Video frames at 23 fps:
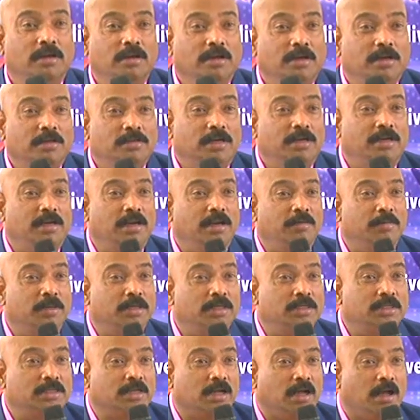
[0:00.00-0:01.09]
The dreamer
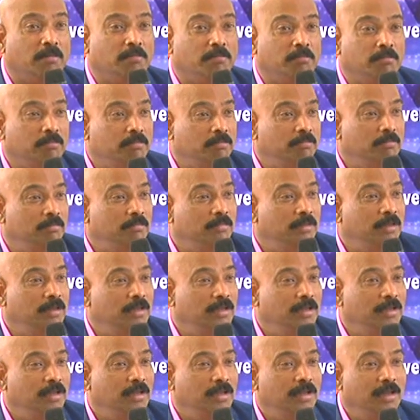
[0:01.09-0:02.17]
has come."
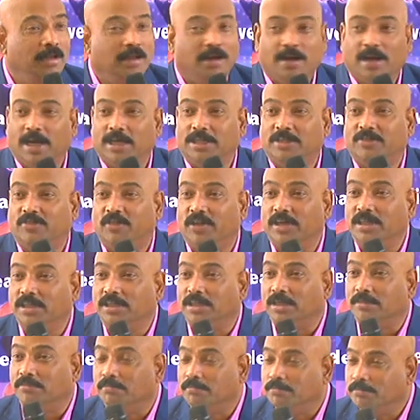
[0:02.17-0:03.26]
Let's finish
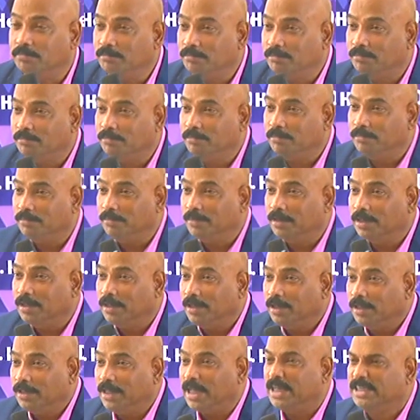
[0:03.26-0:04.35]
him.
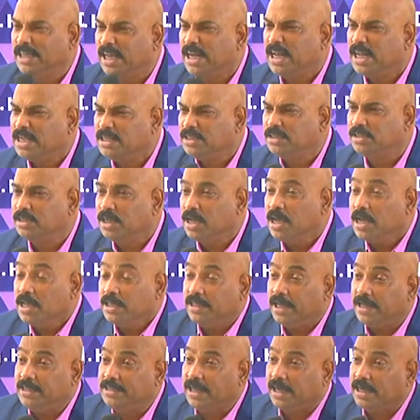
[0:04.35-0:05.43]
They're jealous. They're
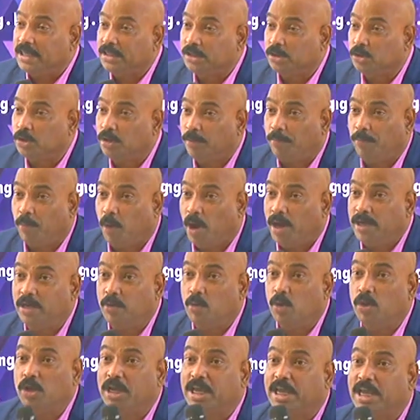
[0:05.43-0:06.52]
jealous to the point they
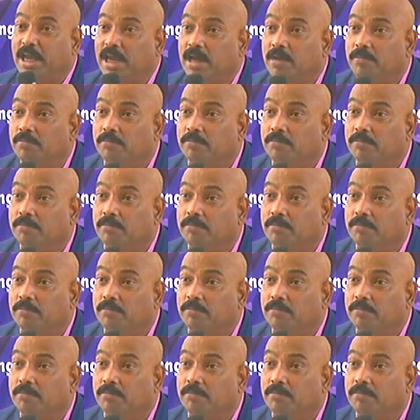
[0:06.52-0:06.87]
want to kill him.